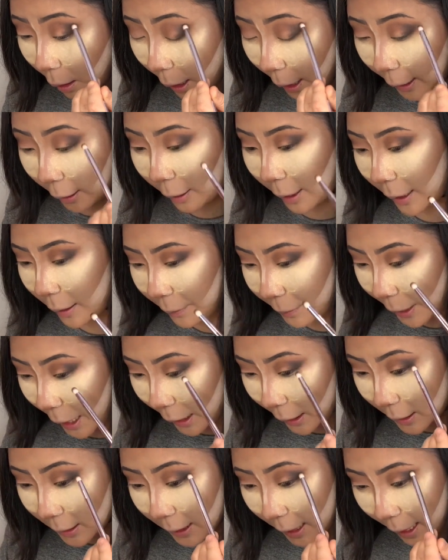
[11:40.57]
higher end
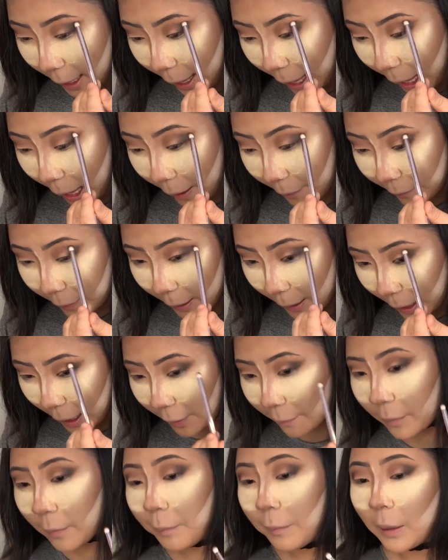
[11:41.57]
palettes I have that
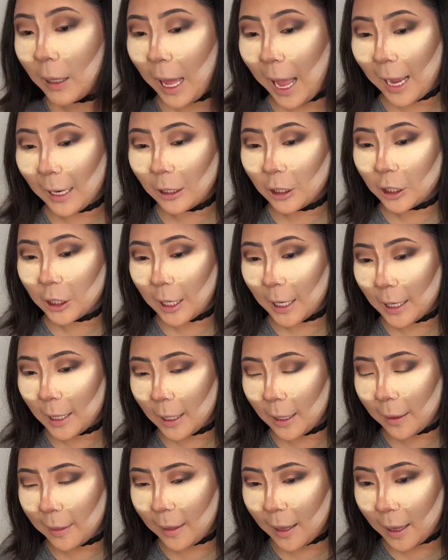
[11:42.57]
have a black shade
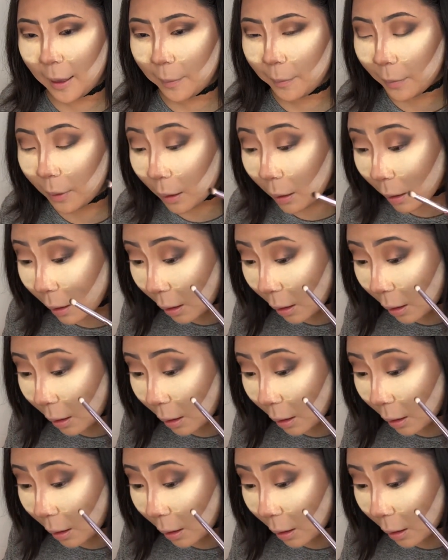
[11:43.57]
in them.